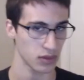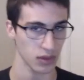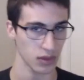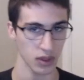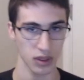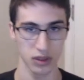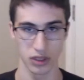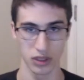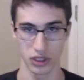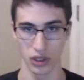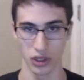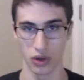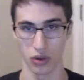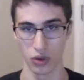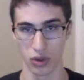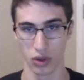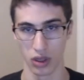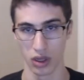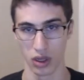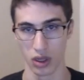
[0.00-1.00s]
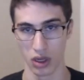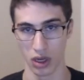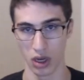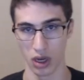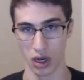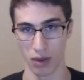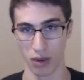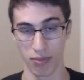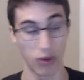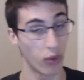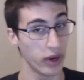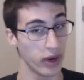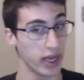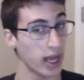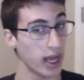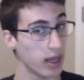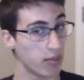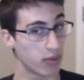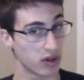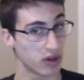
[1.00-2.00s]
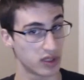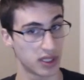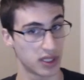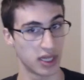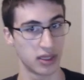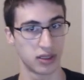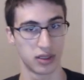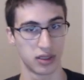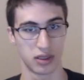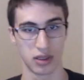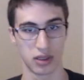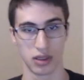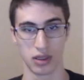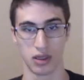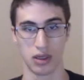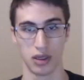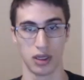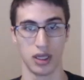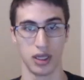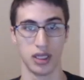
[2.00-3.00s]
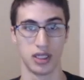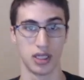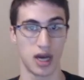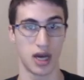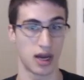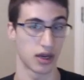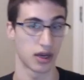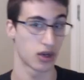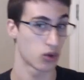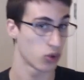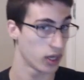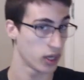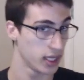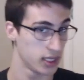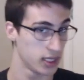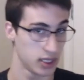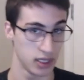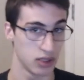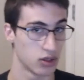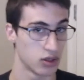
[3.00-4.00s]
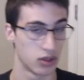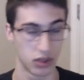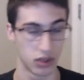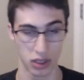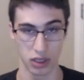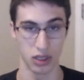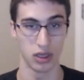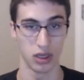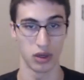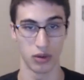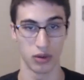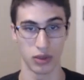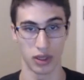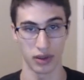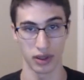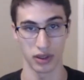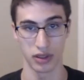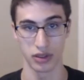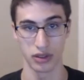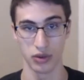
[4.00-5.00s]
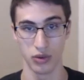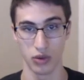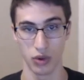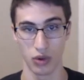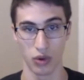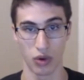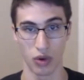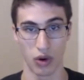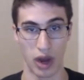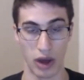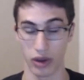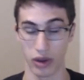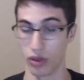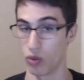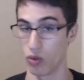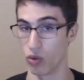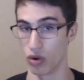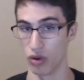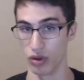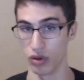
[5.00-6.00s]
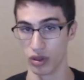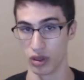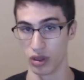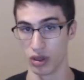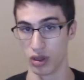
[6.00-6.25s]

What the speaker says: So 0.8% is not crazy, or nothing too out of the world,